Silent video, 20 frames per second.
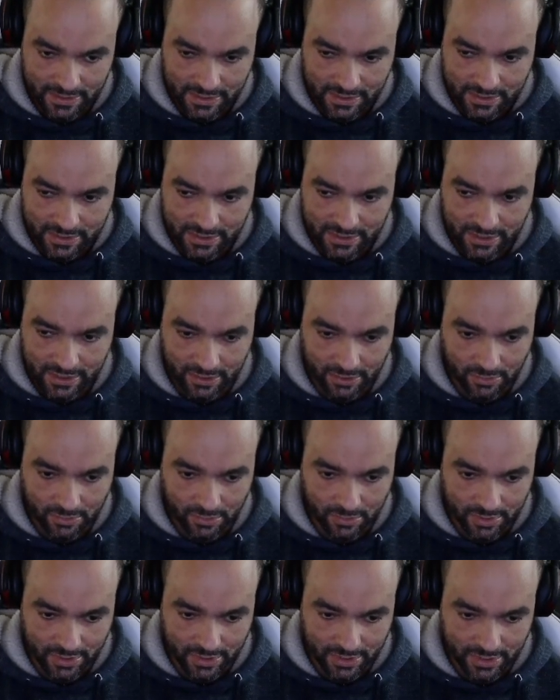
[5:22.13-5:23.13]
So
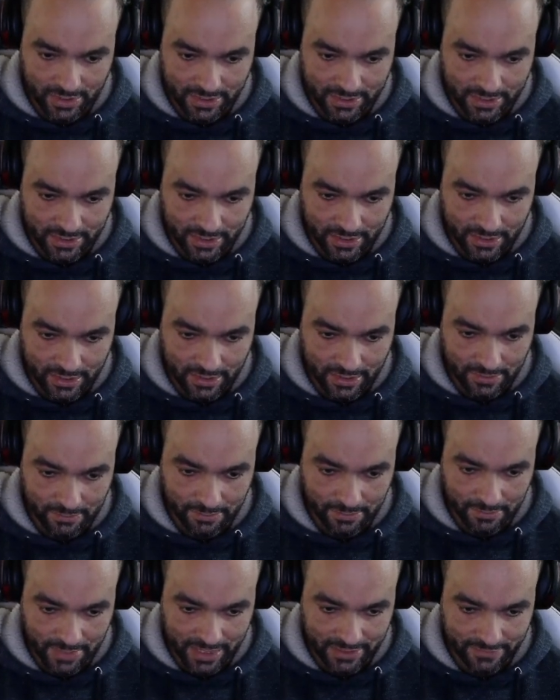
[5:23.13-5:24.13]
in the
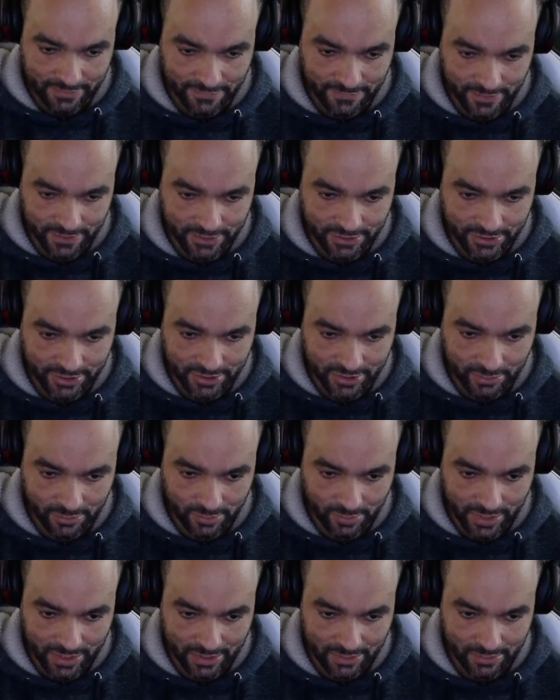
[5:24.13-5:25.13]
main function
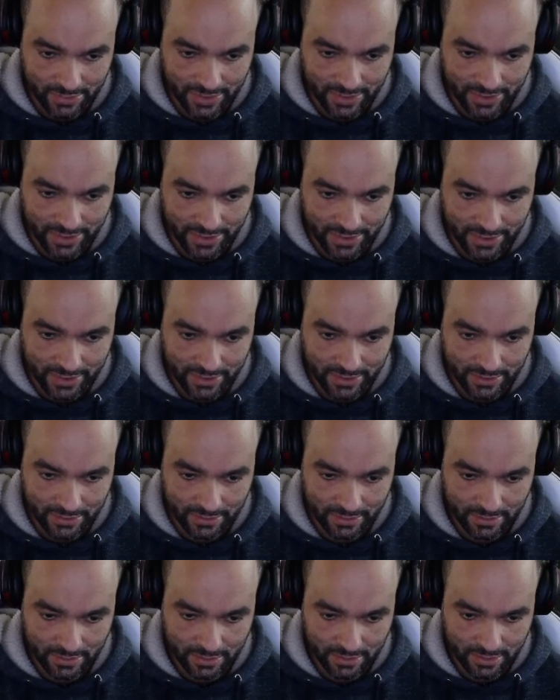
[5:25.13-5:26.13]
where we
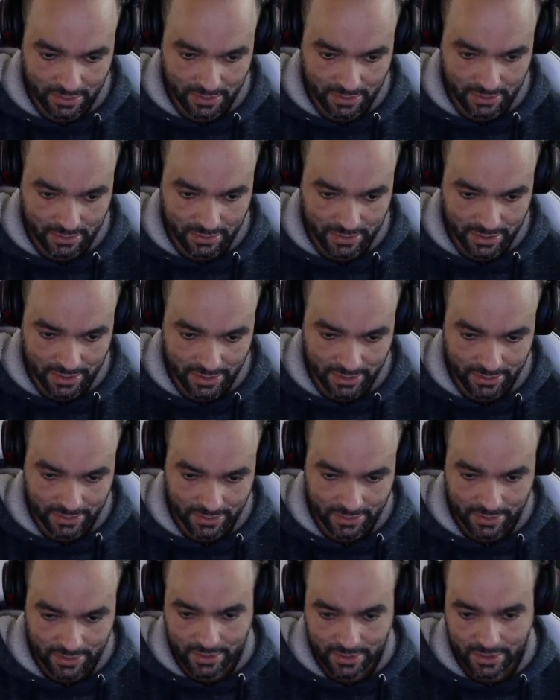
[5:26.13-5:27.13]
here
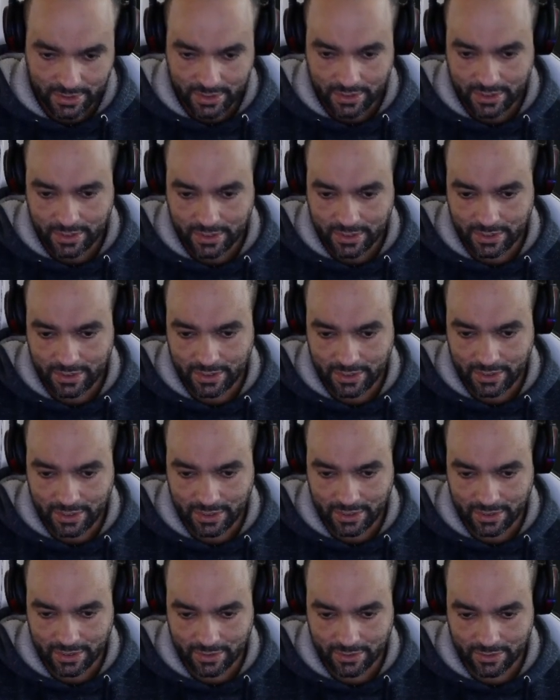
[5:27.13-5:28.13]

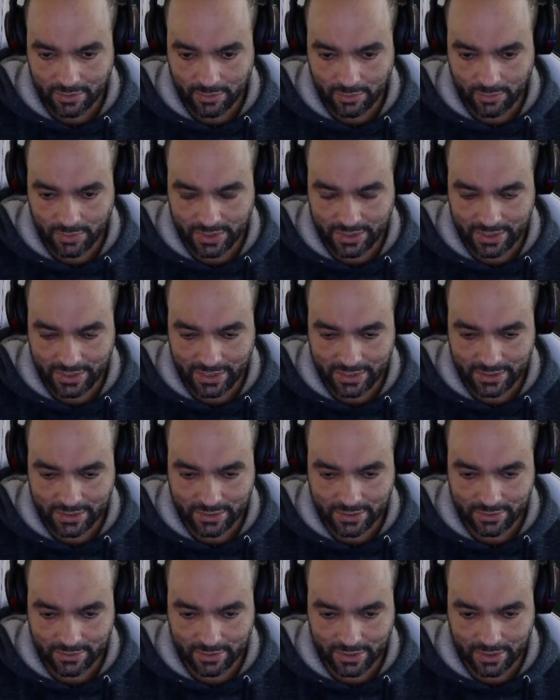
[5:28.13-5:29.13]
we need
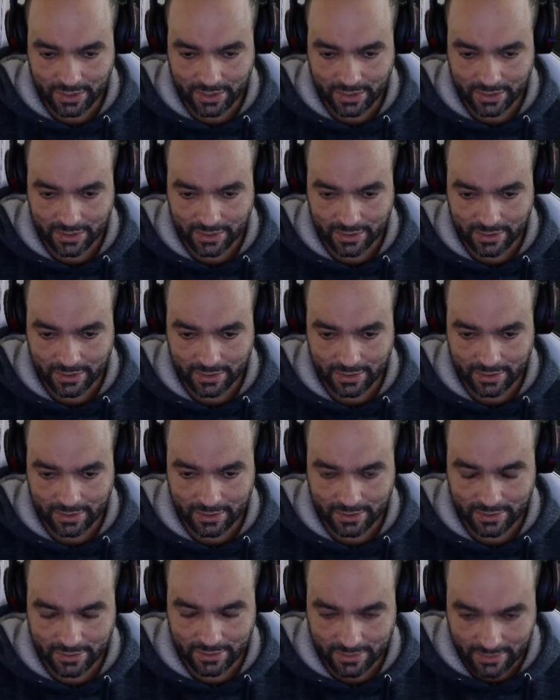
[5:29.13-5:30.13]
to
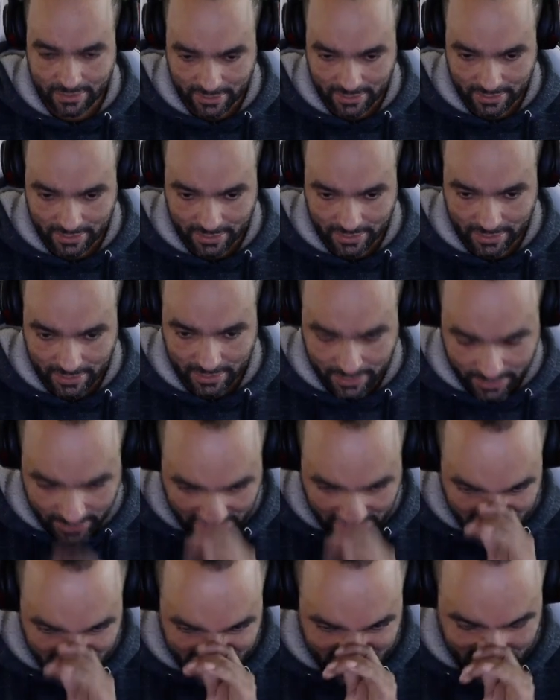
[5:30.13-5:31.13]

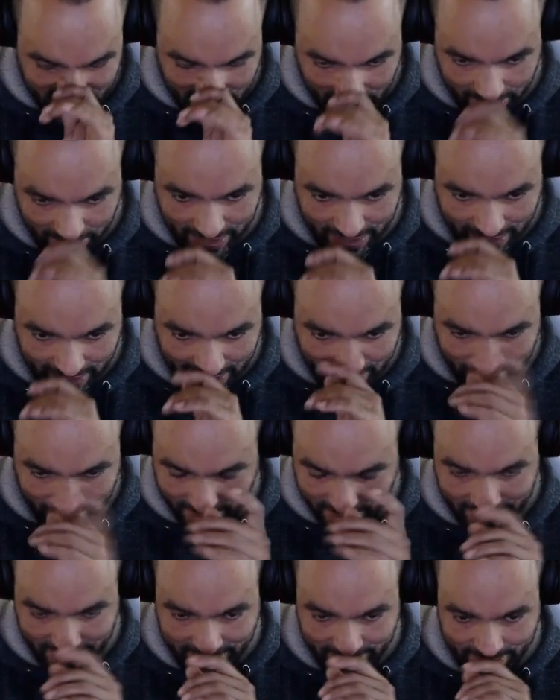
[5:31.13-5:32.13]
create an array out of
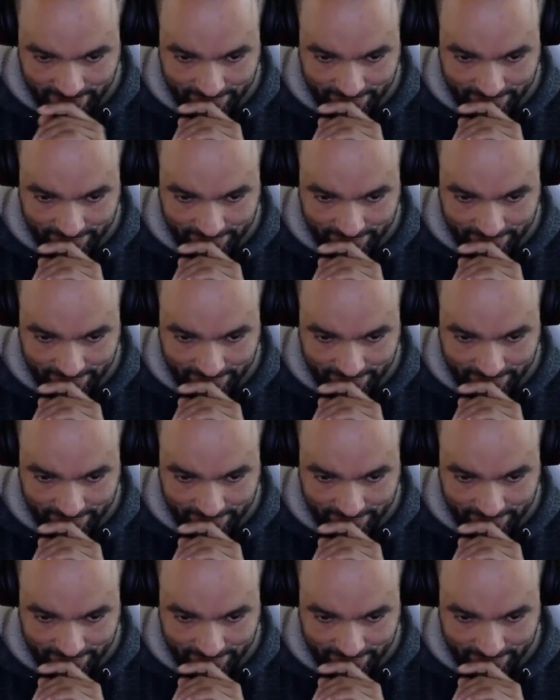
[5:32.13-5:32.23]
it.